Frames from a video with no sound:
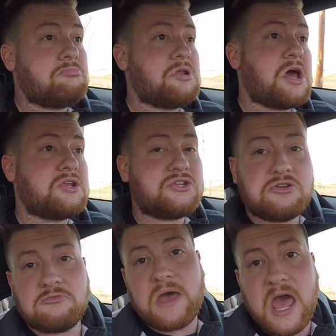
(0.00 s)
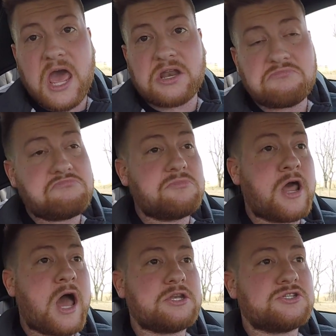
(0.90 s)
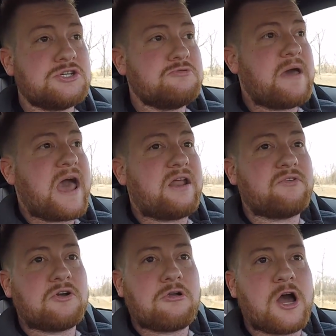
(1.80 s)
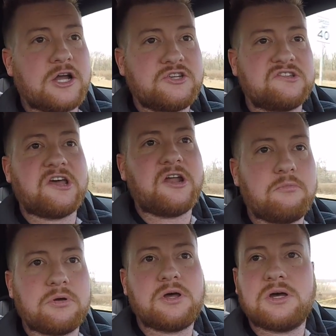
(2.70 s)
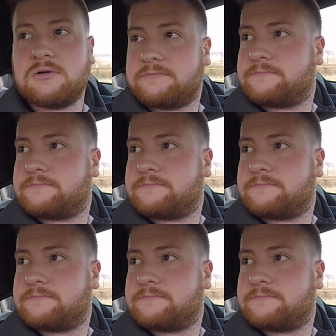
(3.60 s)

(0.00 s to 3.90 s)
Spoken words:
Not too bad. Not too bad of a garage setup, huh?